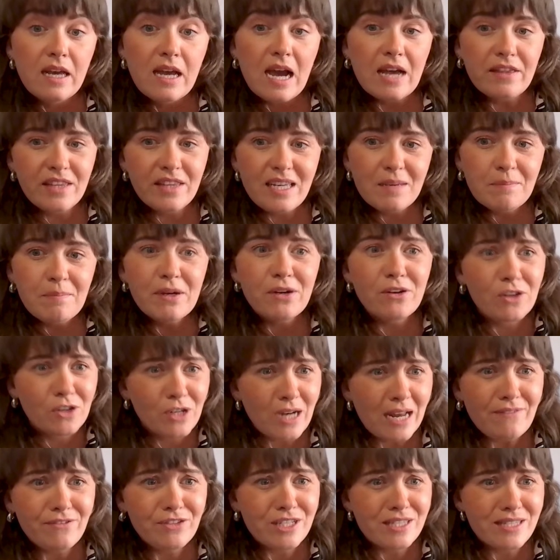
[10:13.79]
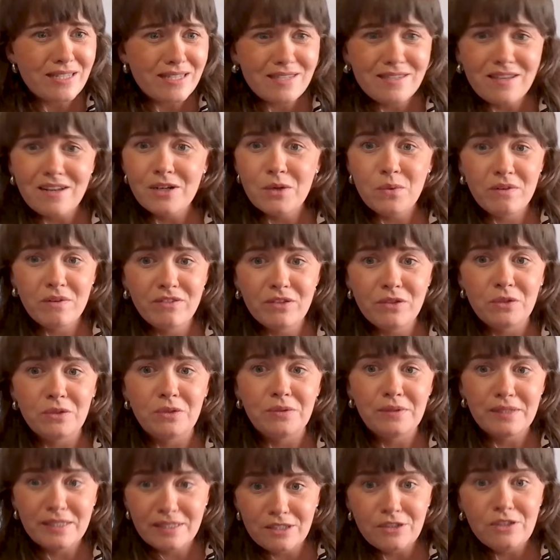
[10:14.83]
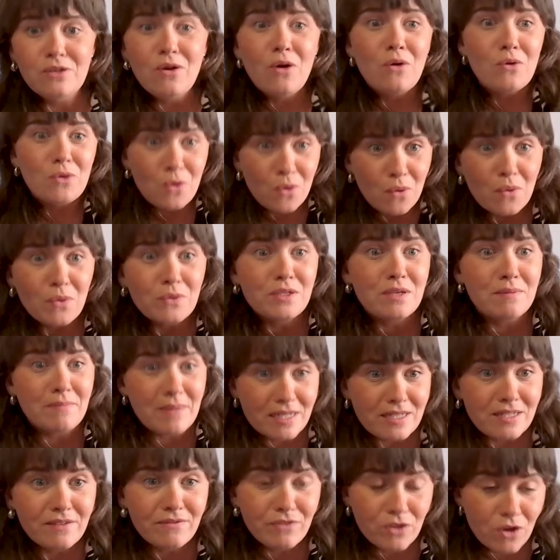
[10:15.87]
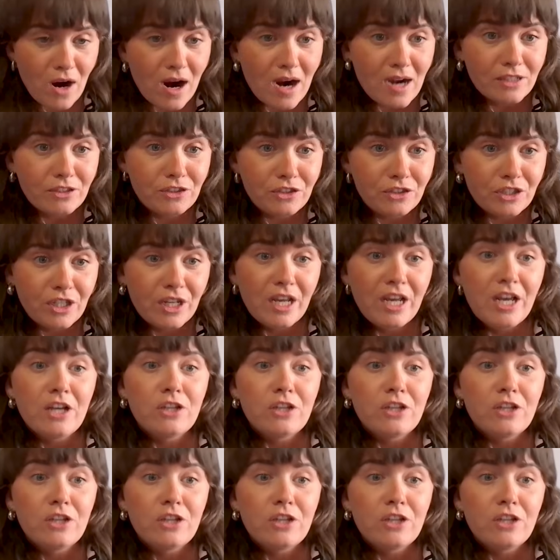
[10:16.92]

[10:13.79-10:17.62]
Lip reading: And the empirical evidence is unequivocal. It did not cause a massive crash.